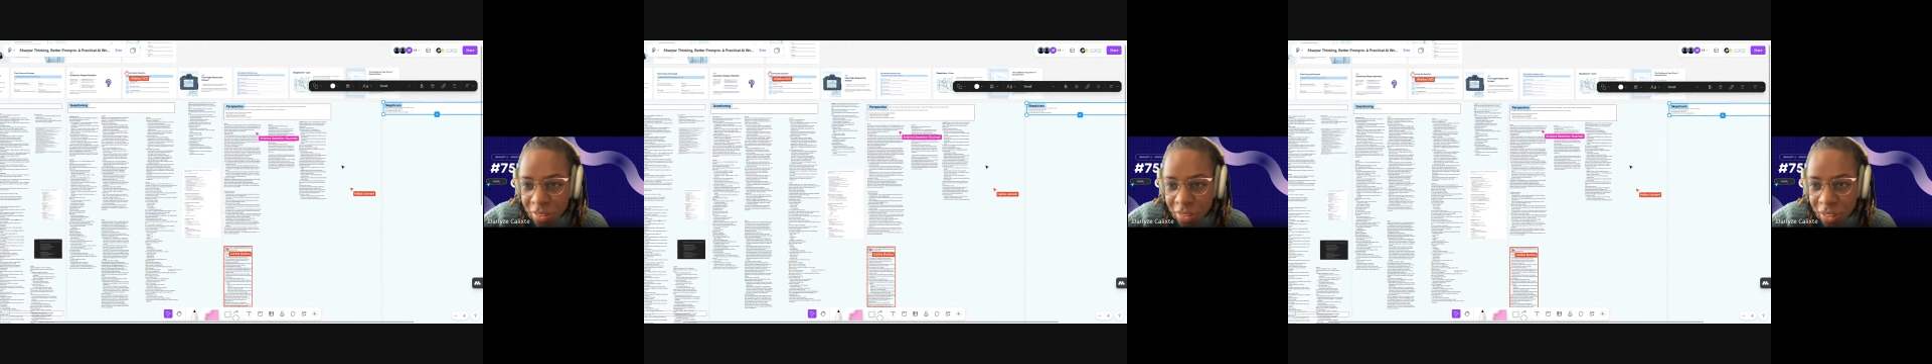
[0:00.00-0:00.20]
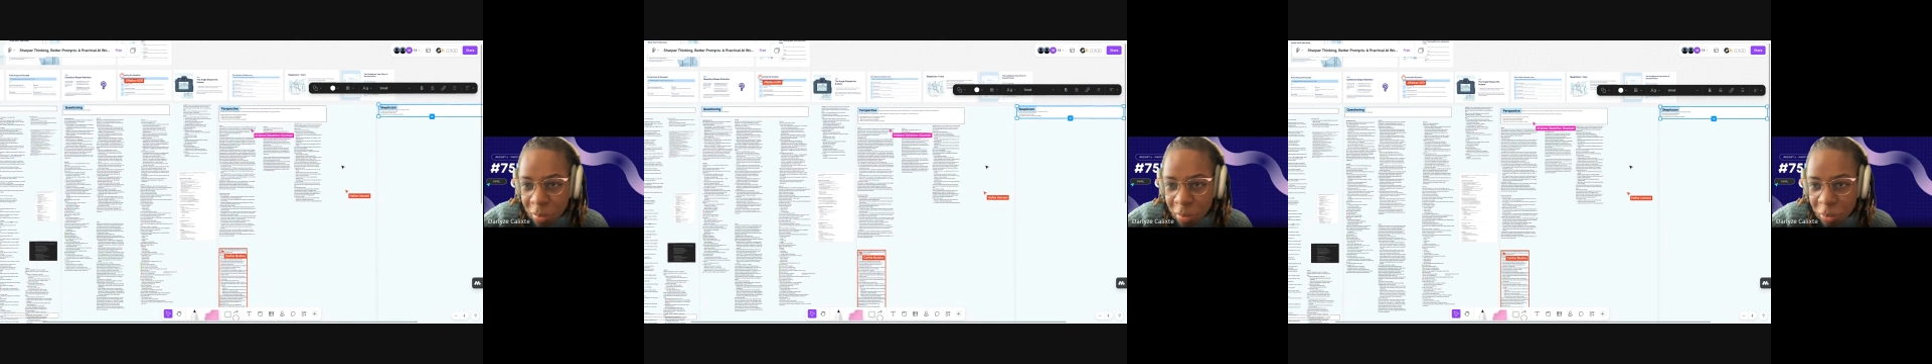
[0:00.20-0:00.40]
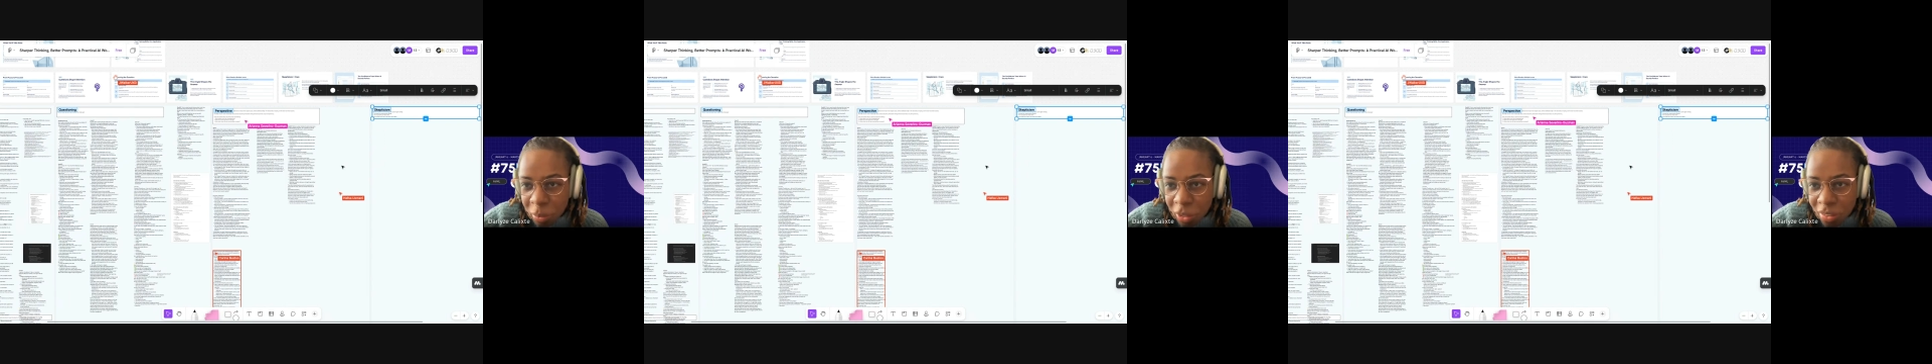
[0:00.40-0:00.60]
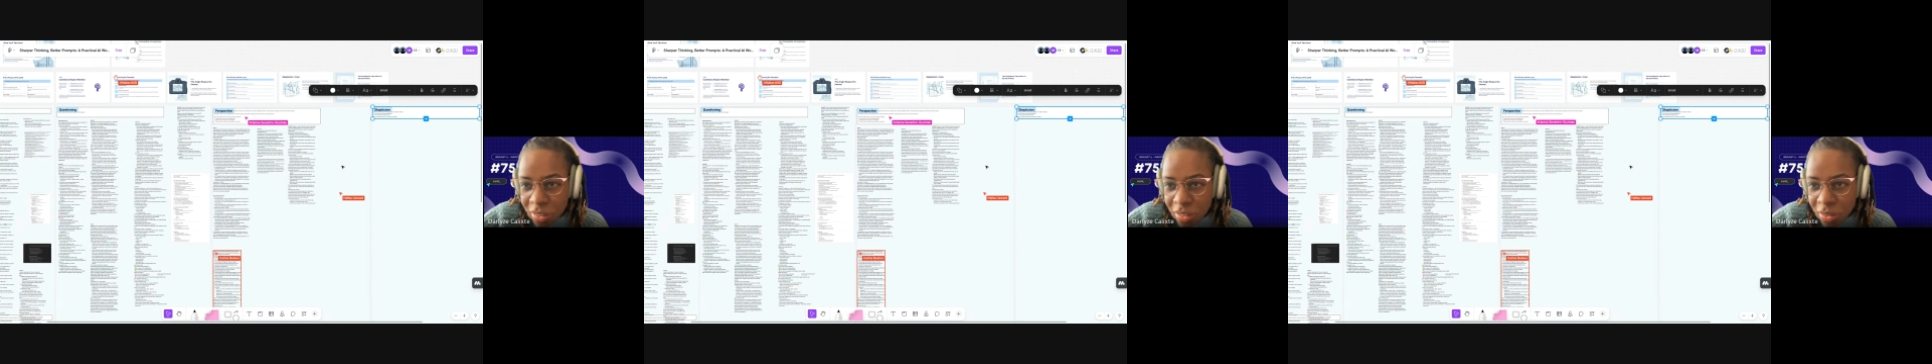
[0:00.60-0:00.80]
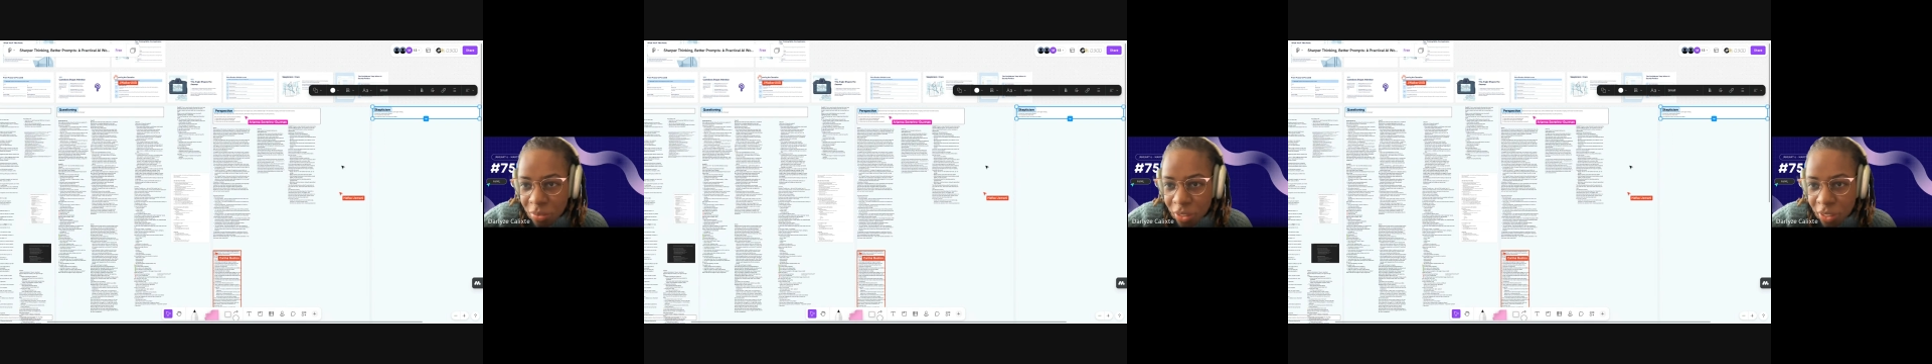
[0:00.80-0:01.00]
copy
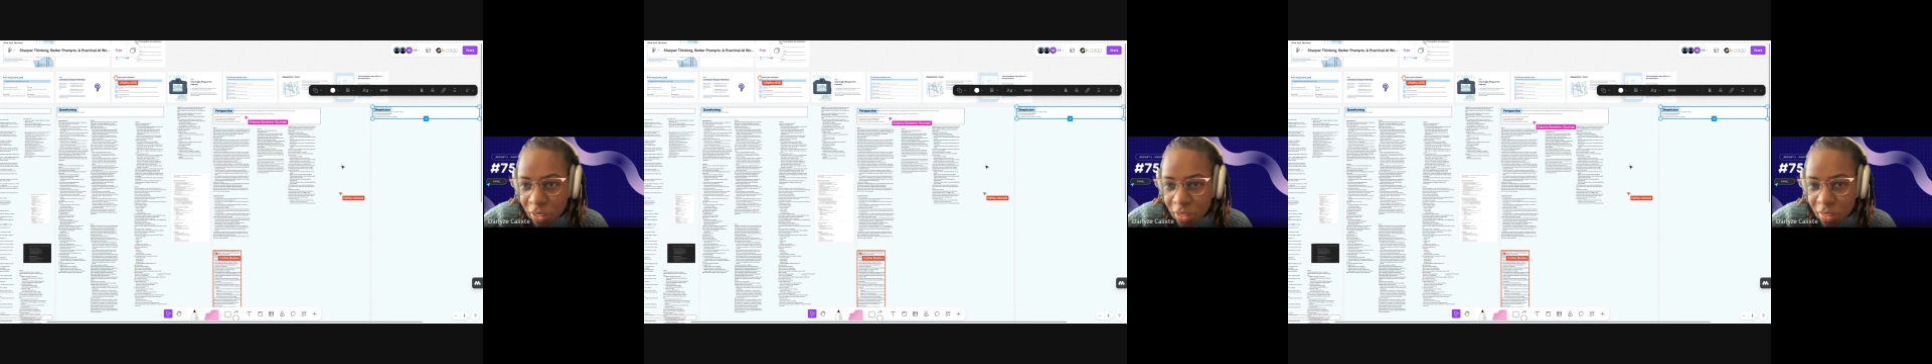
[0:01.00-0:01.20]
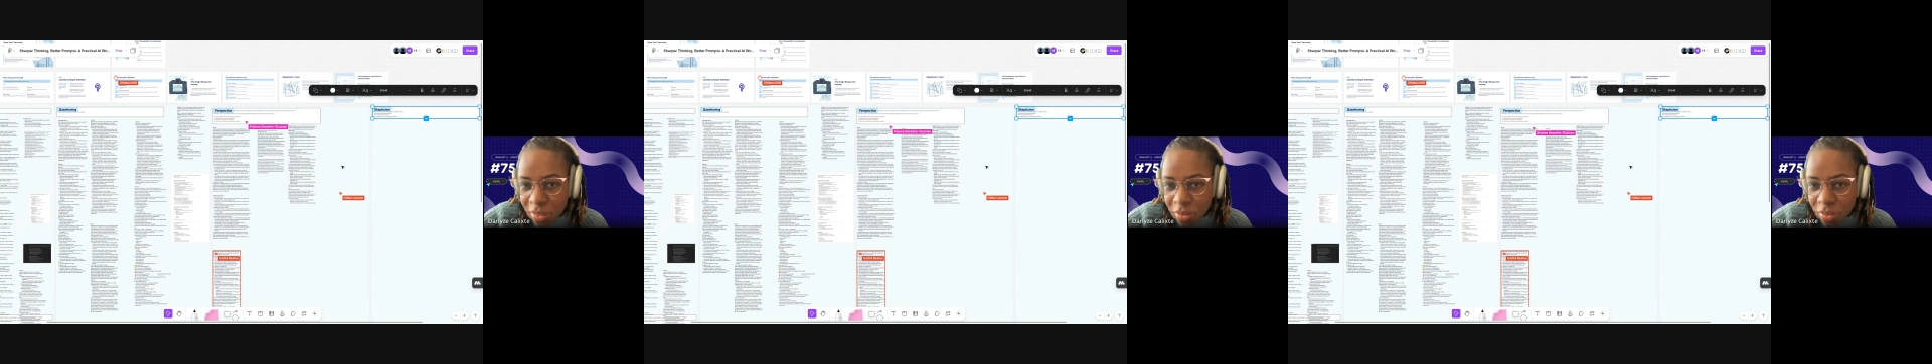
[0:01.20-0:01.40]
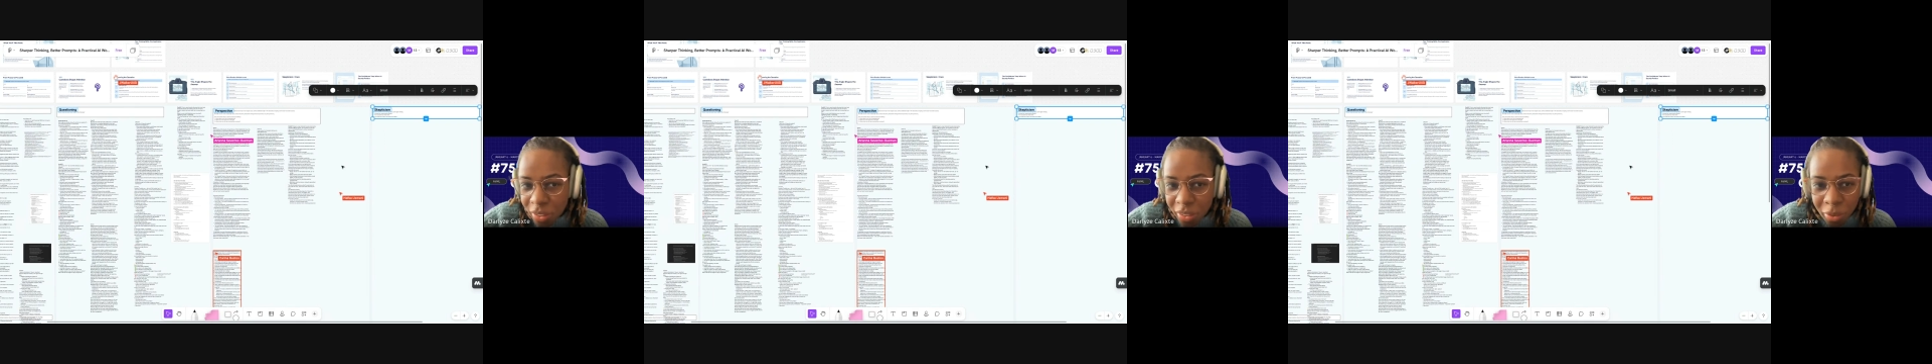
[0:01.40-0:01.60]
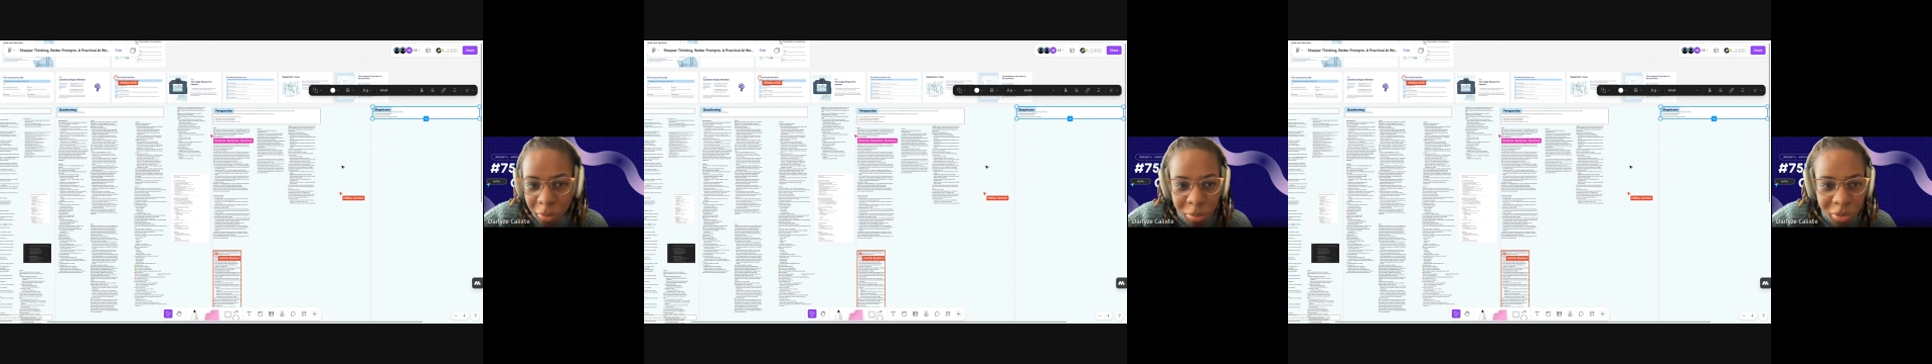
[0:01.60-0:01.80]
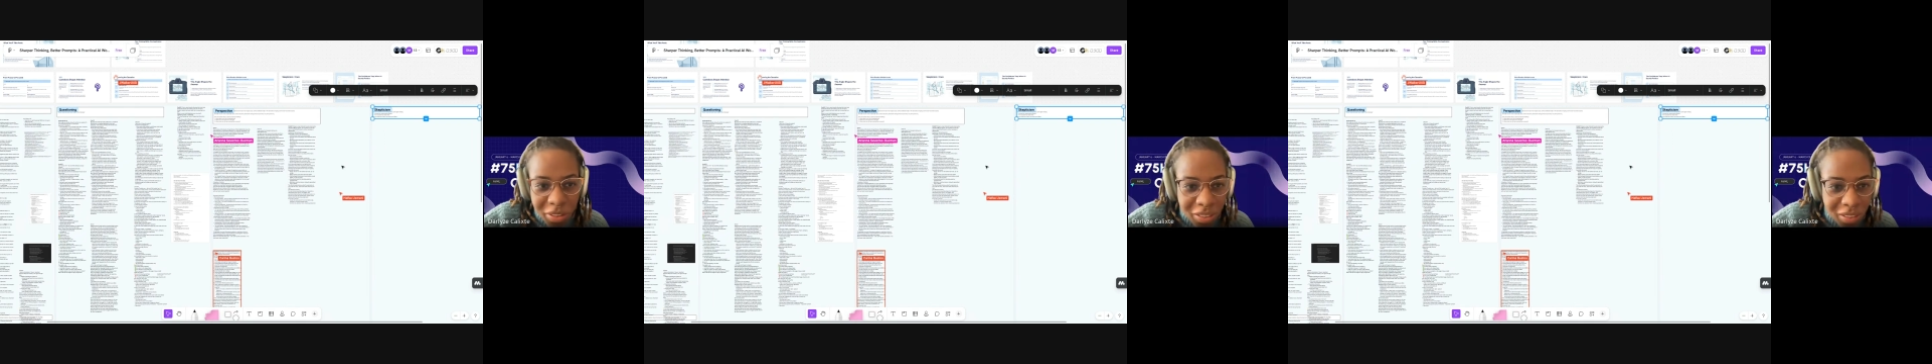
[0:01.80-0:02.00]
paste if that
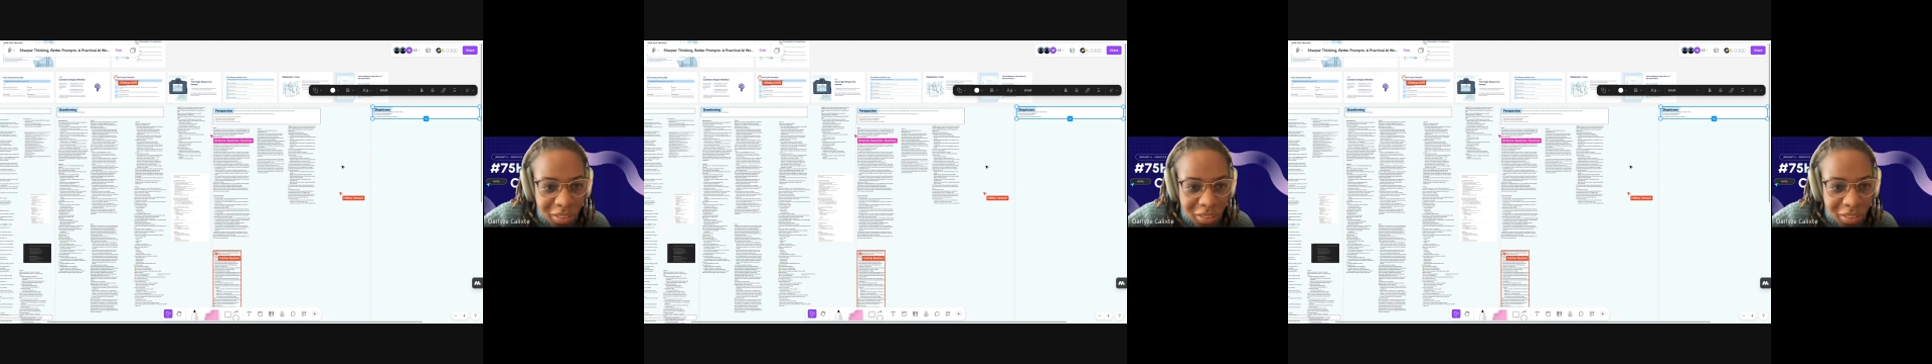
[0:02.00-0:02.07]
helps.